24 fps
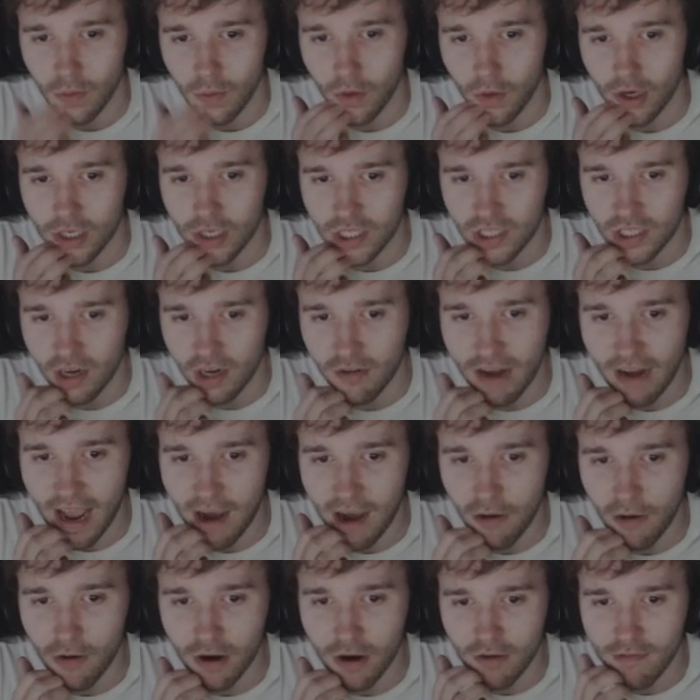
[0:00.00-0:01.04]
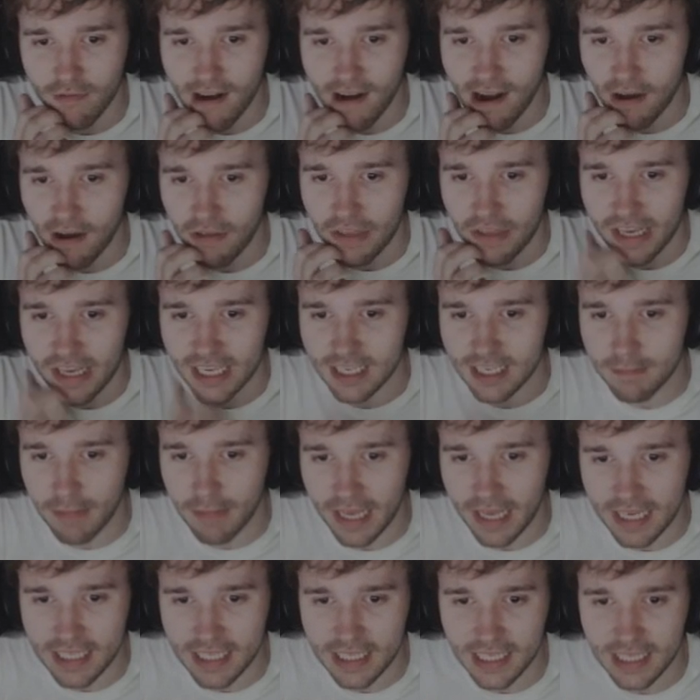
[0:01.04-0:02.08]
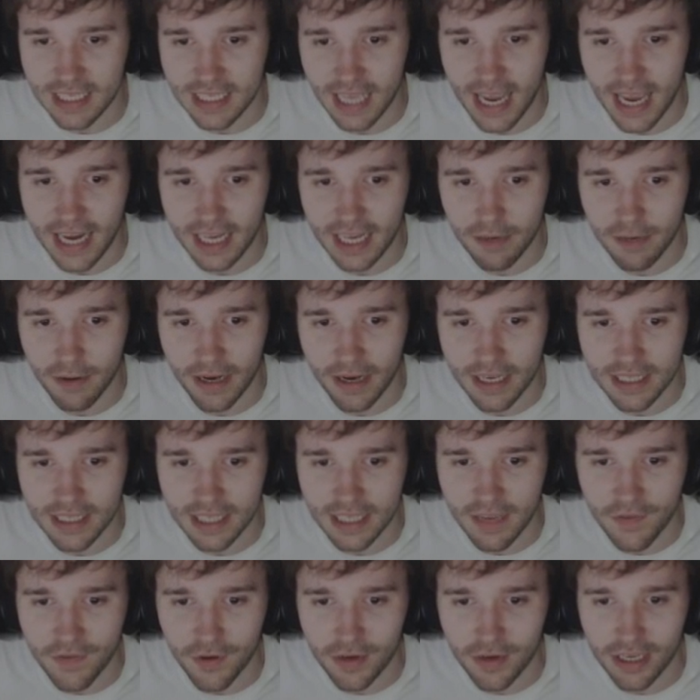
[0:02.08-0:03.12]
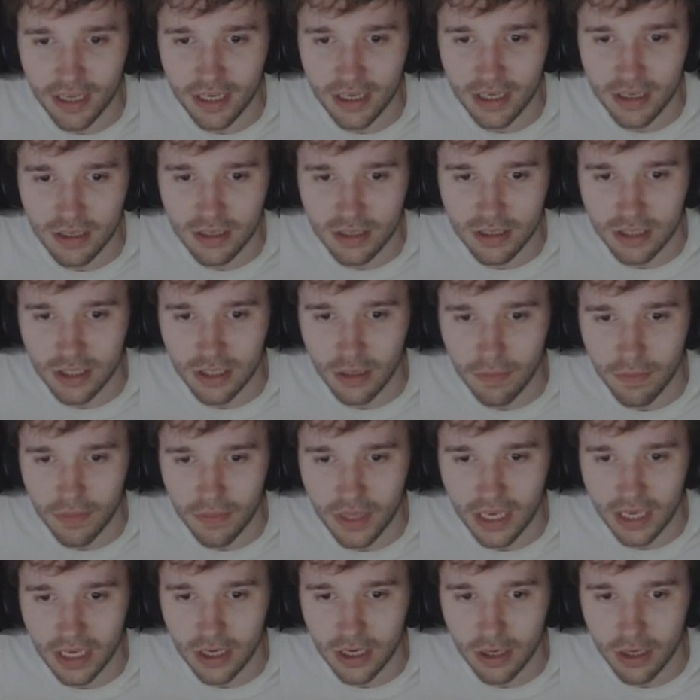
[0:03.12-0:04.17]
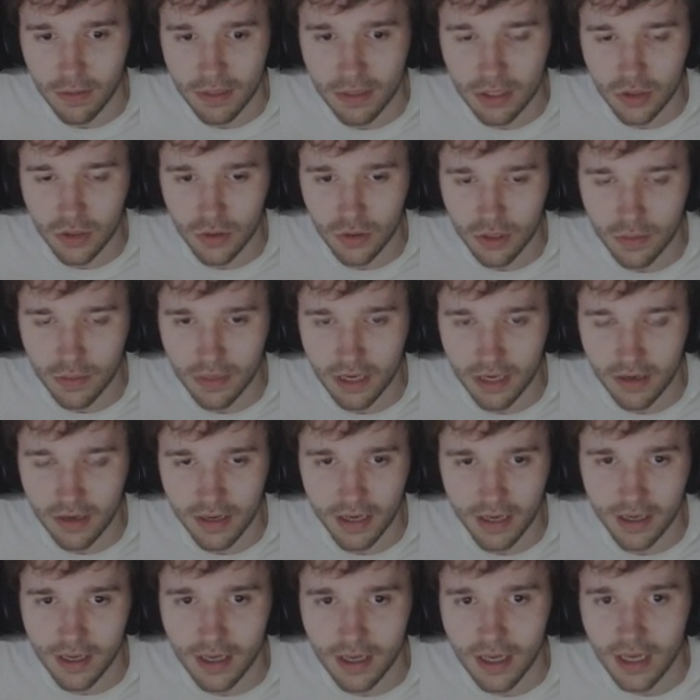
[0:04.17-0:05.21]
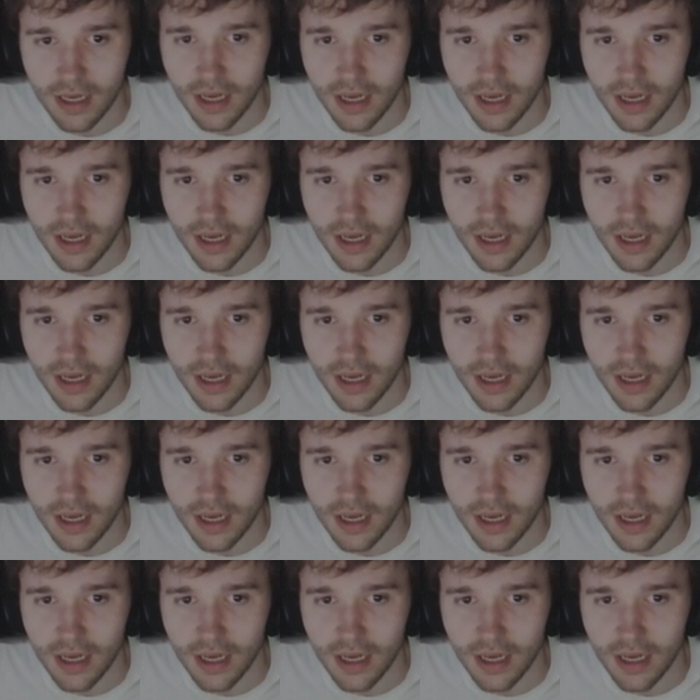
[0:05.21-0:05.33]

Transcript: Watch out around this places anyways. If you need something, come and talk to me. Okay.